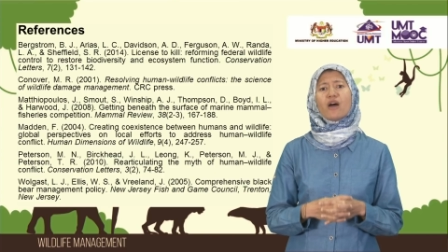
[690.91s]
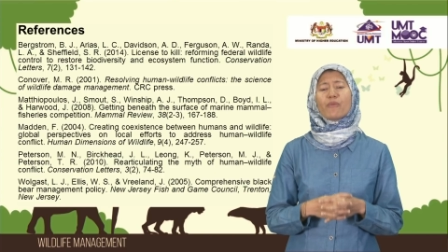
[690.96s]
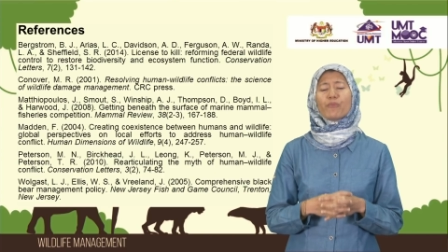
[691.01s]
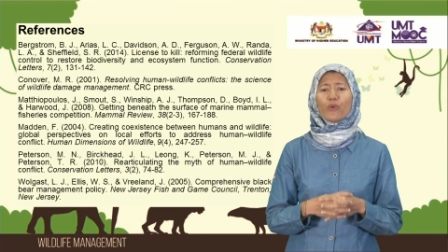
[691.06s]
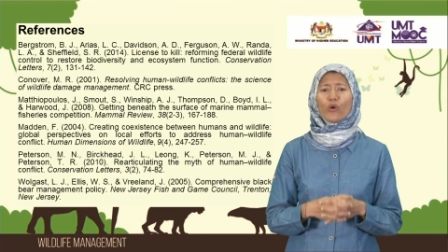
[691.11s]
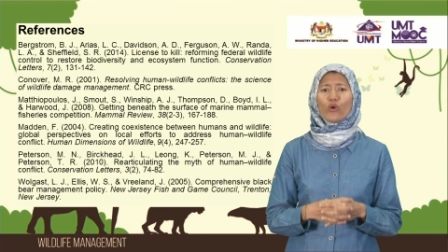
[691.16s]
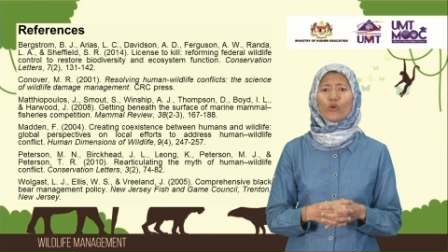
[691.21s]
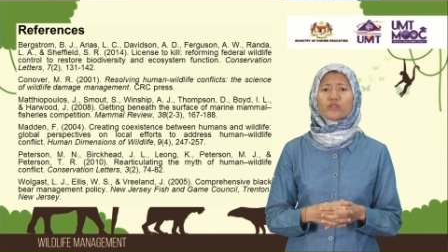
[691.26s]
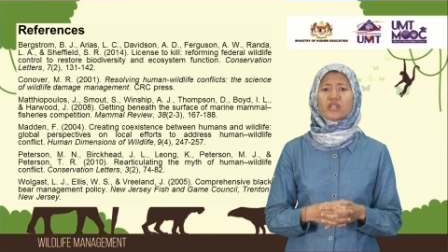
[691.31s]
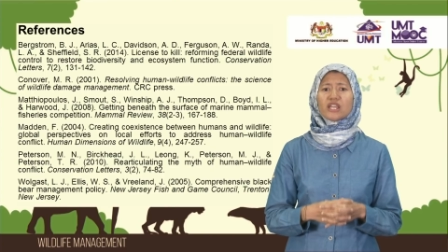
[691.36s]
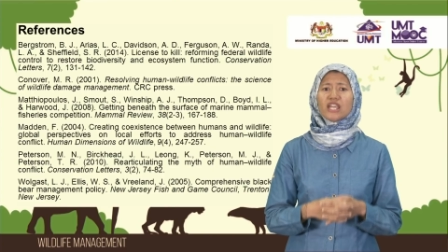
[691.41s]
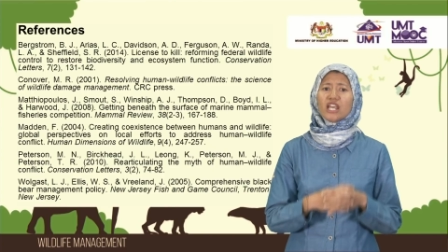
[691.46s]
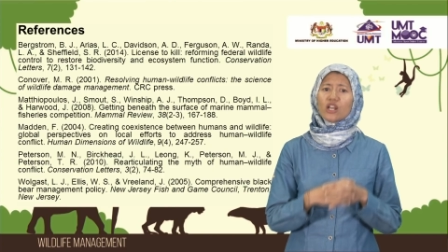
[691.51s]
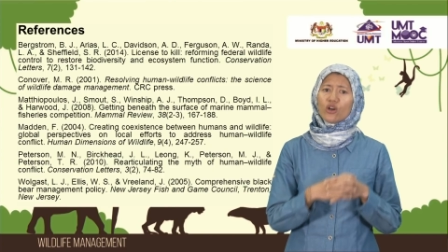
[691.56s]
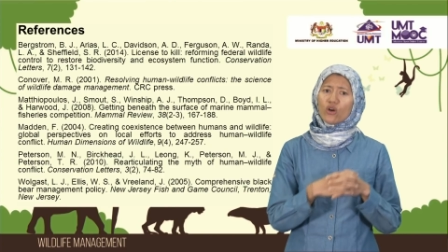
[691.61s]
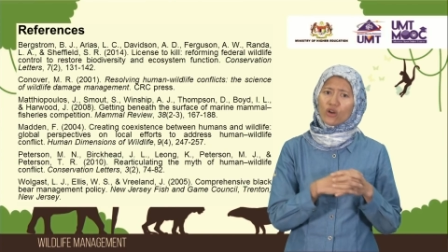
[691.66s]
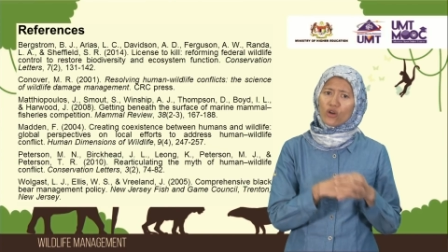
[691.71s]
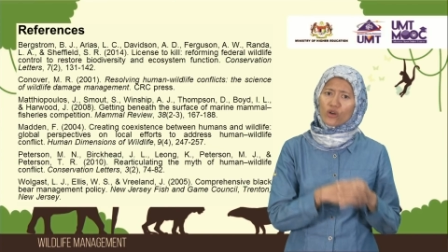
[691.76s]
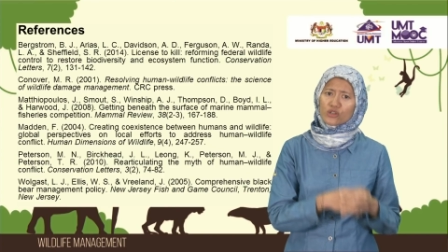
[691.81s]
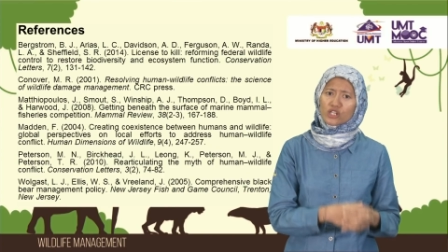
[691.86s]
both
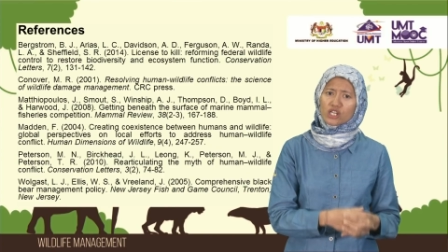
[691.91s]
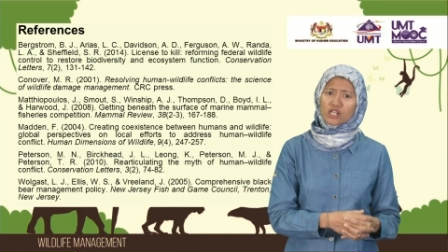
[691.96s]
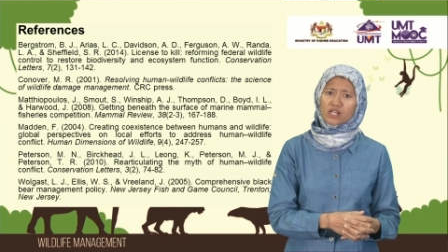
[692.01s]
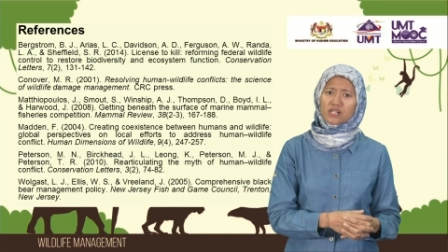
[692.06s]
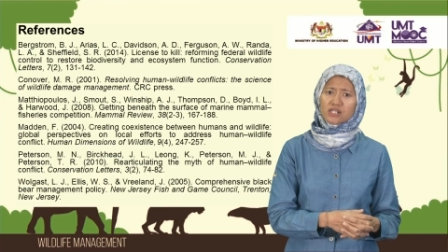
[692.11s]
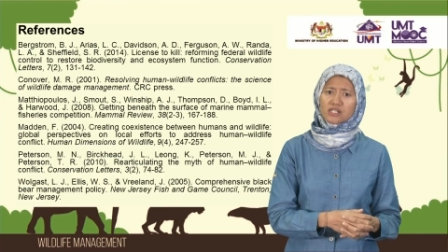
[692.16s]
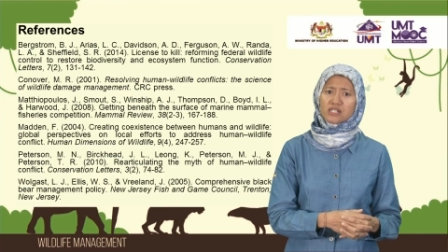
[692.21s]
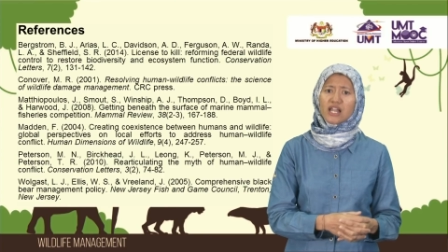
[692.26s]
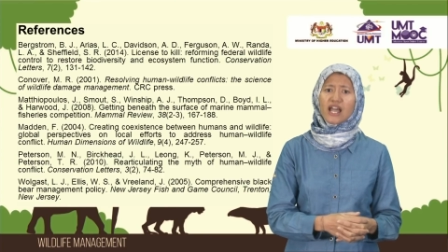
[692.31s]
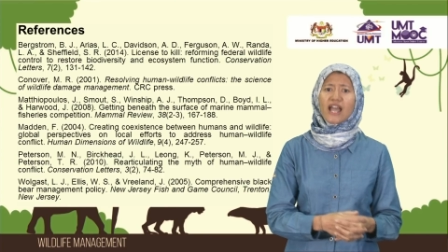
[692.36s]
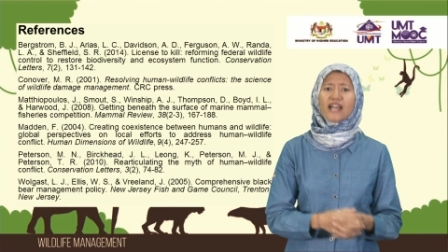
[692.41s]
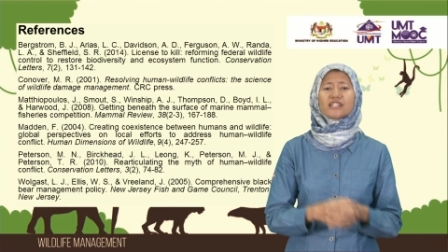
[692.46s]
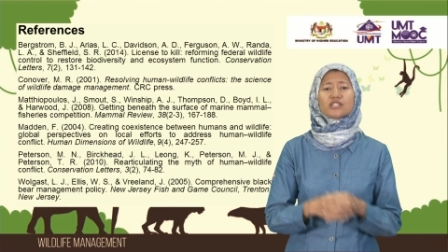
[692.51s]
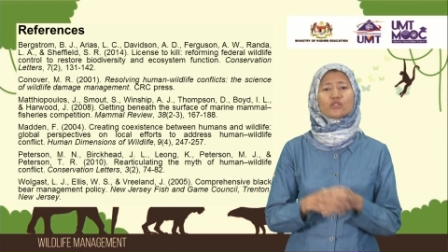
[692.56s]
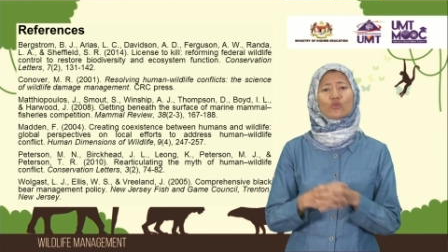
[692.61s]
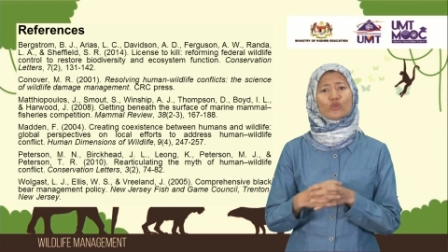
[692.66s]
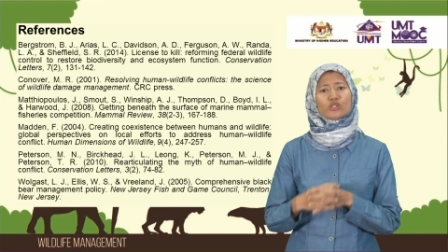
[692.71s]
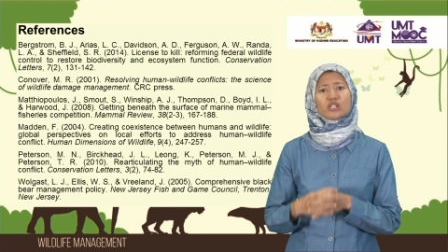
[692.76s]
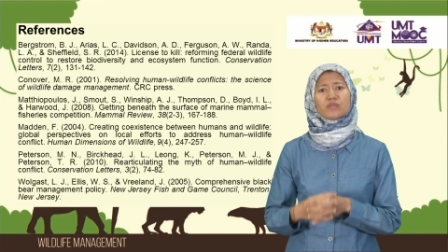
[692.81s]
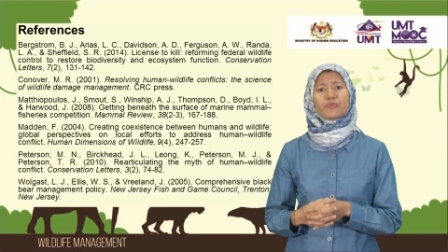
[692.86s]
ecological and
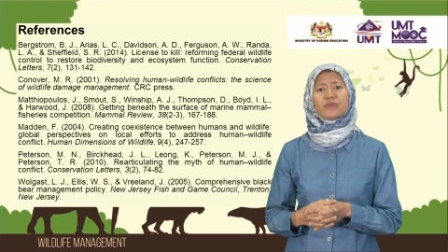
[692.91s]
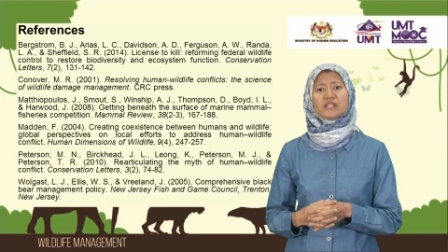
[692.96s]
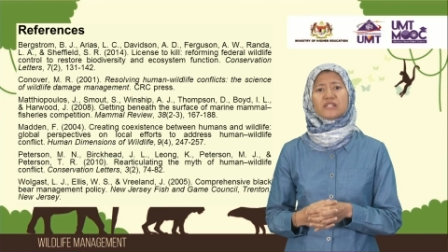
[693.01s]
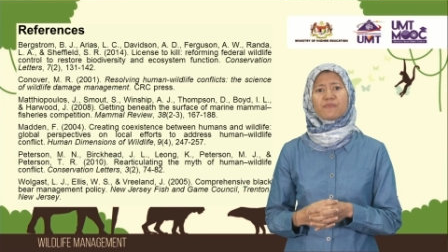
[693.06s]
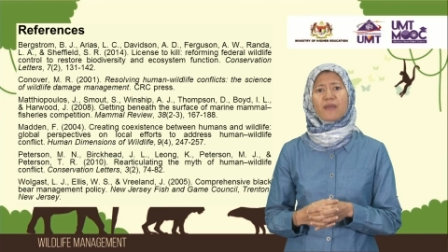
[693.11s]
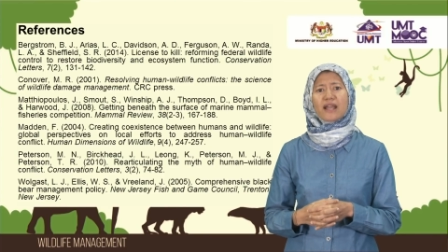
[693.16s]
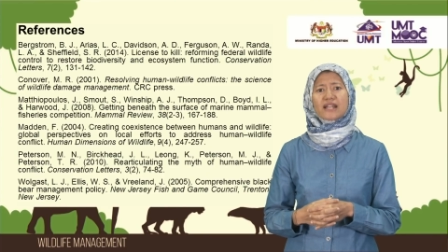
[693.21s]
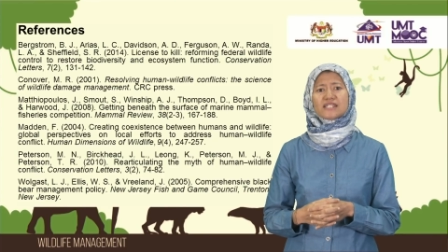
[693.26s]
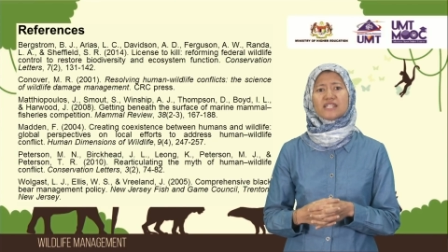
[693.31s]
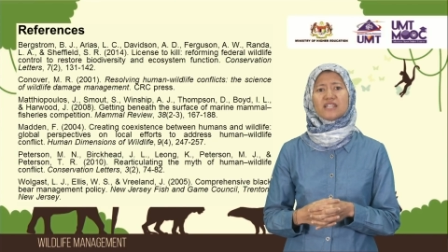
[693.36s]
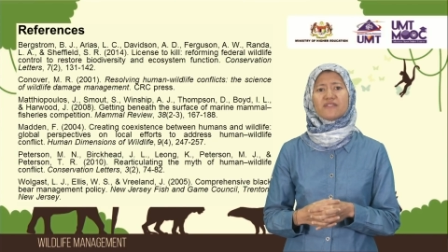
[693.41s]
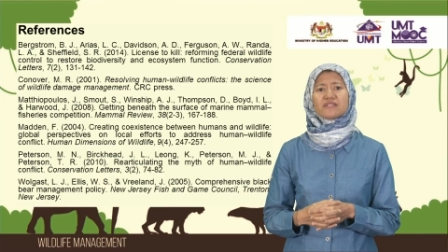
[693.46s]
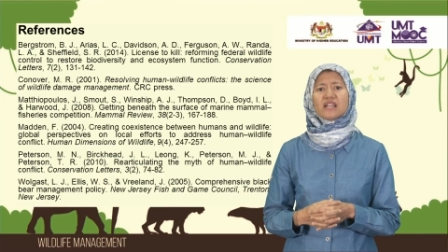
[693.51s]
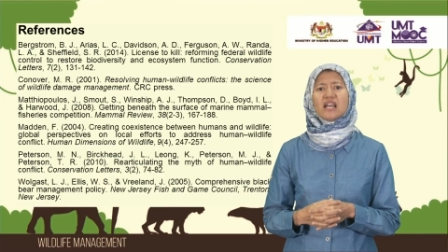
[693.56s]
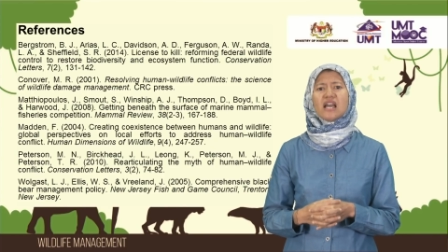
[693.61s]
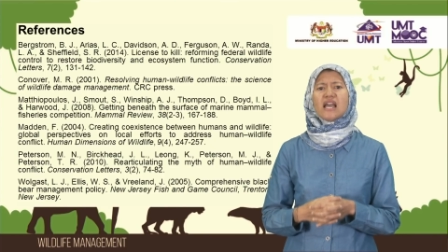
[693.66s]
social perspectives